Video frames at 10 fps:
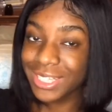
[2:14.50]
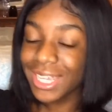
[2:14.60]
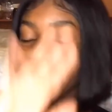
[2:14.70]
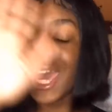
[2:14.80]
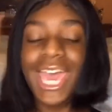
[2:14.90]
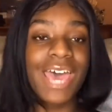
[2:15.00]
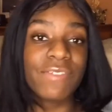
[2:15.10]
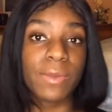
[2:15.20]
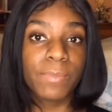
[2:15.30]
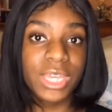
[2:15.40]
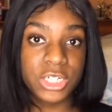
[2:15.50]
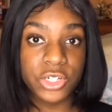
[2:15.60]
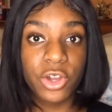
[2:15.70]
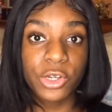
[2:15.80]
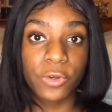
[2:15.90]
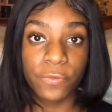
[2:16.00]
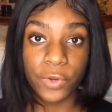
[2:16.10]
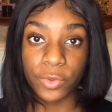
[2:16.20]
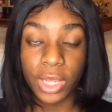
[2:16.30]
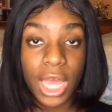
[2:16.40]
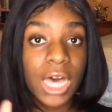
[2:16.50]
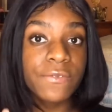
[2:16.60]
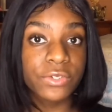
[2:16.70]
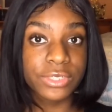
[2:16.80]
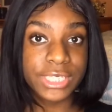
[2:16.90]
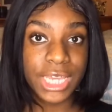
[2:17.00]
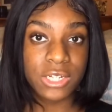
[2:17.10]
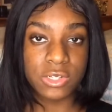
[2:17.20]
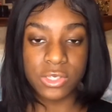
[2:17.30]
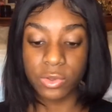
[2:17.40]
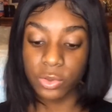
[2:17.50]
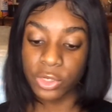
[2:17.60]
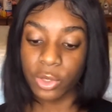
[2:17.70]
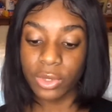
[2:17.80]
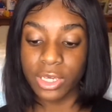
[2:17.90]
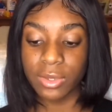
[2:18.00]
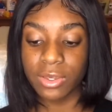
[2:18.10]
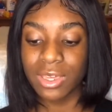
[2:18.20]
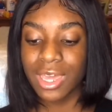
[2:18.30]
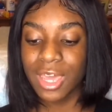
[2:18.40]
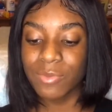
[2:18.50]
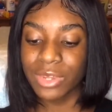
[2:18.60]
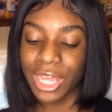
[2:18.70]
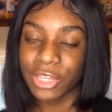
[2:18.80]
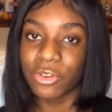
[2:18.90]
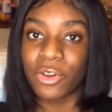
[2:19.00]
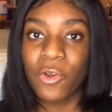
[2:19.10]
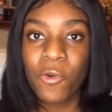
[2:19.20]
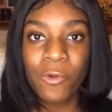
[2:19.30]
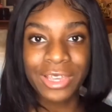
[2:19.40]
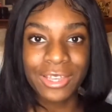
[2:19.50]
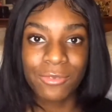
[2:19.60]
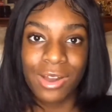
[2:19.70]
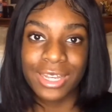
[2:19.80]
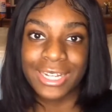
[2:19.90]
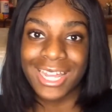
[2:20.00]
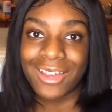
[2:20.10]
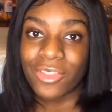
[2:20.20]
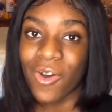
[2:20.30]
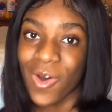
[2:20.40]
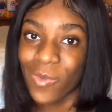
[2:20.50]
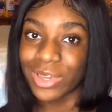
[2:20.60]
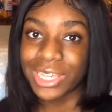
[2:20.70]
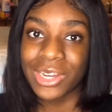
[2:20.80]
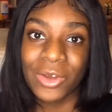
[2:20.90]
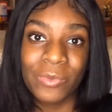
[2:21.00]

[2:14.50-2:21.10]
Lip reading: have a picture on your phone of your schedule, so you know it could be like you're a cool kid walking down the hallway, you know?